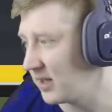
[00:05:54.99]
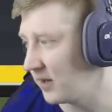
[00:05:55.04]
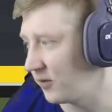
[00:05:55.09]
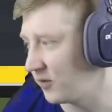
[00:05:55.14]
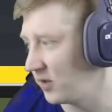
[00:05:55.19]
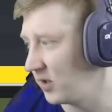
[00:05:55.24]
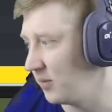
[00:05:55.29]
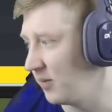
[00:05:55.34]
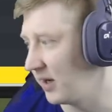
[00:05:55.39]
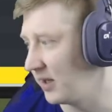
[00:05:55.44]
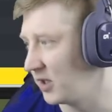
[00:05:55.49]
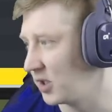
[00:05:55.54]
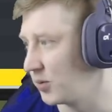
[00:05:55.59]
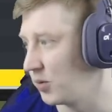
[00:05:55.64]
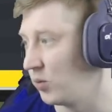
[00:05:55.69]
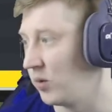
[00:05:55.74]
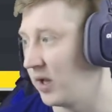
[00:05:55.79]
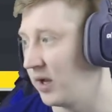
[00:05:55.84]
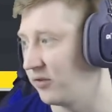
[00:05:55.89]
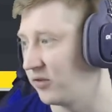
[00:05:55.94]
Definitely
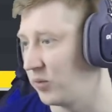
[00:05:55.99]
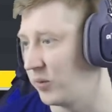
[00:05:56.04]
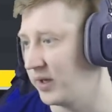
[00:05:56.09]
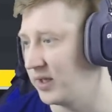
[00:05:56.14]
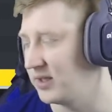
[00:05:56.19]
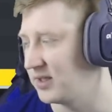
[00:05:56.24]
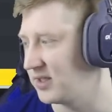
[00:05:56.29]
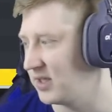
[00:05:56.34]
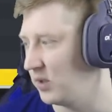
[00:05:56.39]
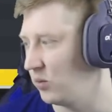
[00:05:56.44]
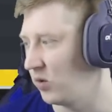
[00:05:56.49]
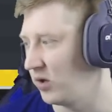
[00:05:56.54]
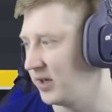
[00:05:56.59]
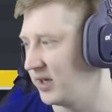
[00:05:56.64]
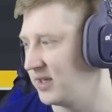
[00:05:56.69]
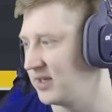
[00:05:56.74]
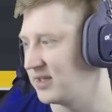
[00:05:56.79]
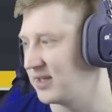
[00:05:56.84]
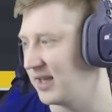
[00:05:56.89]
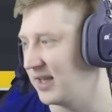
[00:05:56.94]
manageable. We'll have to wait and see what
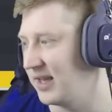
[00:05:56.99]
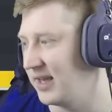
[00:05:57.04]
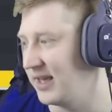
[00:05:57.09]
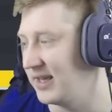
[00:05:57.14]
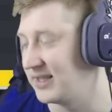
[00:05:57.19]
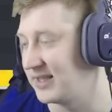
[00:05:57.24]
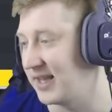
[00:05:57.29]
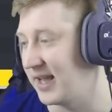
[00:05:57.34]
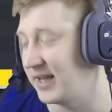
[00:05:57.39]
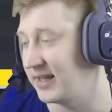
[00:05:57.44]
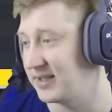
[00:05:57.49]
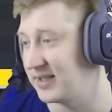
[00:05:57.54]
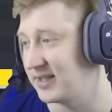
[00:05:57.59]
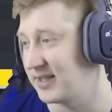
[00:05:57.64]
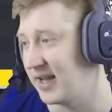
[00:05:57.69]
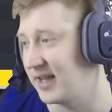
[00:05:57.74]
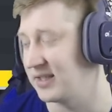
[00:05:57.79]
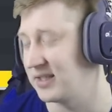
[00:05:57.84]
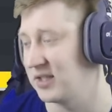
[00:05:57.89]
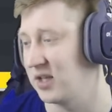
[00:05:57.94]
his exact
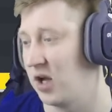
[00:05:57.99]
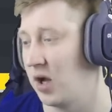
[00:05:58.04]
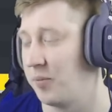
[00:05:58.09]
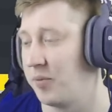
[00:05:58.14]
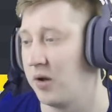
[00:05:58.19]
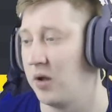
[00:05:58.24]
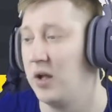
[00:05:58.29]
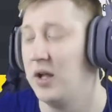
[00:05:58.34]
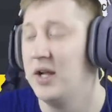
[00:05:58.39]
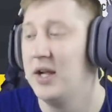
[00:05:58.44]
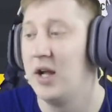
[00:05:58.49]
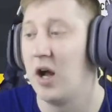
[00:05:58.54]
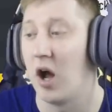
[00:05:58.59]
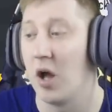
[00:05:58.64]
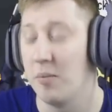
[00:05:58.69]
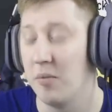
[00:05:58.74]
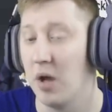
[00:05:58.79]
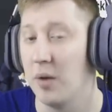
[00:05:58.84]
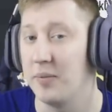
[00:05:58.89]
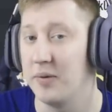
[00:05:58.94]
stats are, but
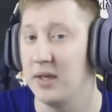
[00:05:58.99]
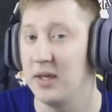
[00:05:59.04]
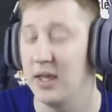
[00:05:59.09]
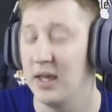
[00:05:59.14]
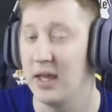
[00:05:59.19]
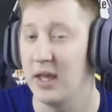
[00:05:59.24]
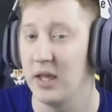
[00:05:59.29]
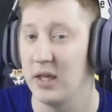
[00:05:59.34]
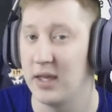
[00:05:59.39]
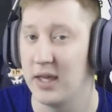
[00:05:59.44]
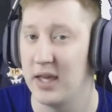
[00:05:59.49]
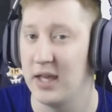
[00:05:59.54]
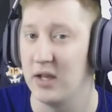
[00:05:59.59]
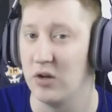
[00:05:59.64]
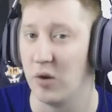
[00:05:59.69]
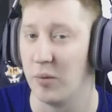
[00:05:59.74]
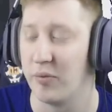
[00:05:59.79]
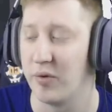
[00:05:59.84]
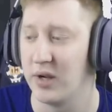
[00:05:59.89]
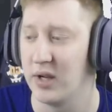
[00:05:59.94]
I might be
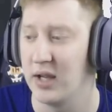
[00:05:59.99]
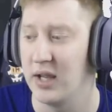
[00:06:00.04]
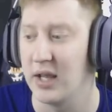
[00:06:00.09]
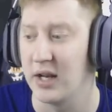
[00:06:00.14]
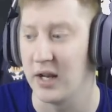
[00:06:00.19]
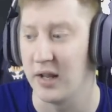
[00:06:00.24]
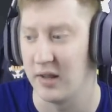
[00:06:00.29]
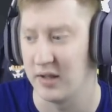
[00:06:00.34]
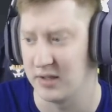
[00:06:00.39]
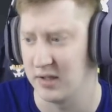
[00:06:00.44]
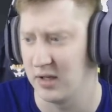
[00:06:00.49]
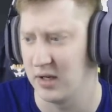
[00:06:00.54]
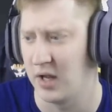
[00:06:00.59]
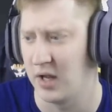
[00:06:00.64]
keen on bringing in another,